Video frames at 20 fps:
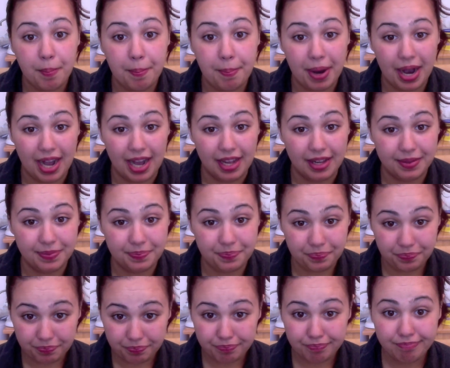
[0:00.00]
But,
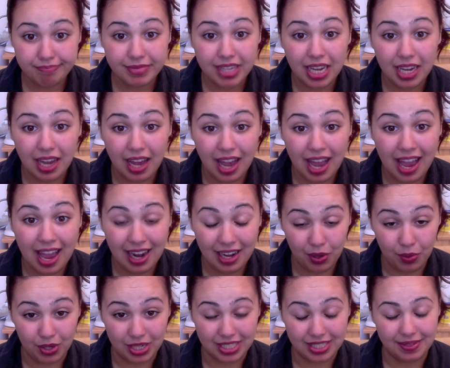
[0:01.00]

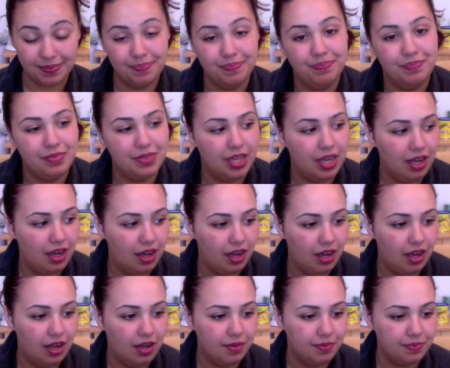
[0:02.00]
anyways,
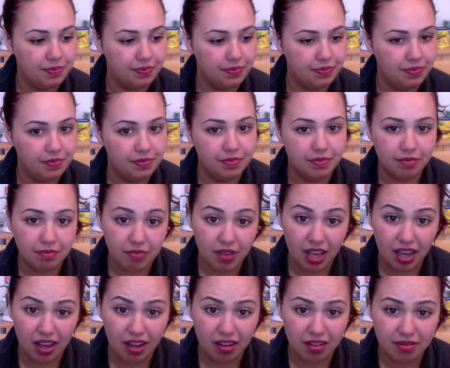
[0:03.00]
um,
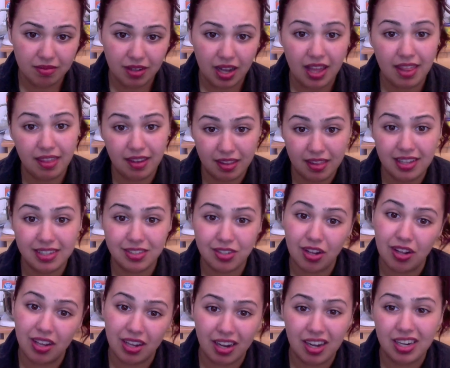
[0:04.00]
yeah, I think that's
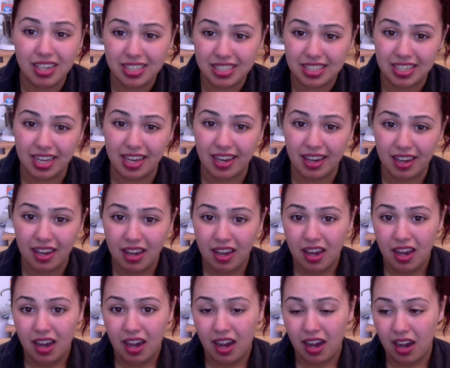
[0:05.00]
all I gotta say.
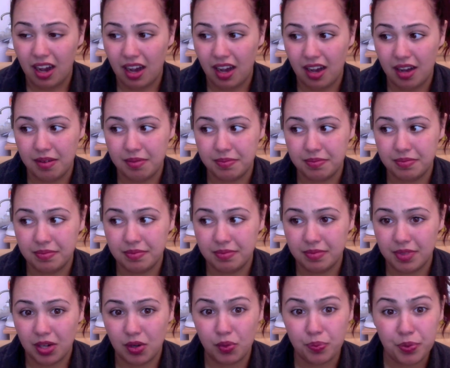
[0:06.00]
Um,
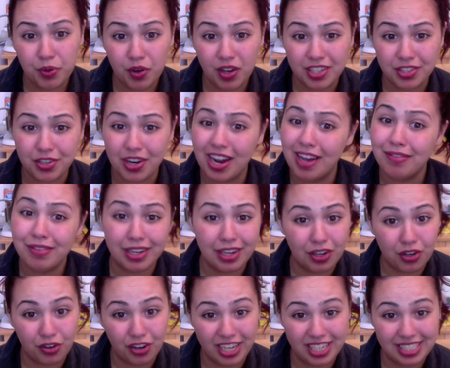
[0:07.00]
I hope you guys are having
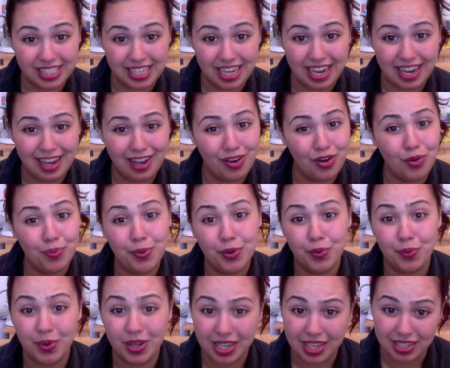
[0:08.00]
a great day. I hope
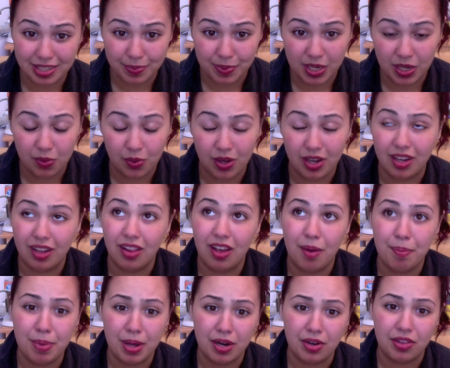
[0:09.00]
your week has been going a
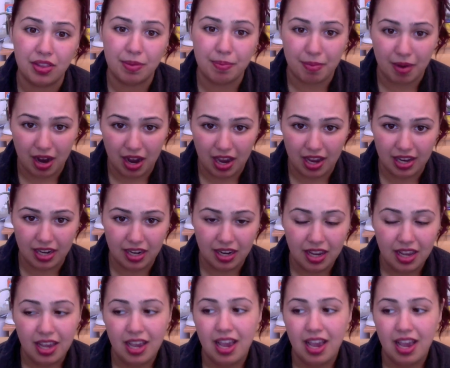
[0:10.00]
lot better than mine.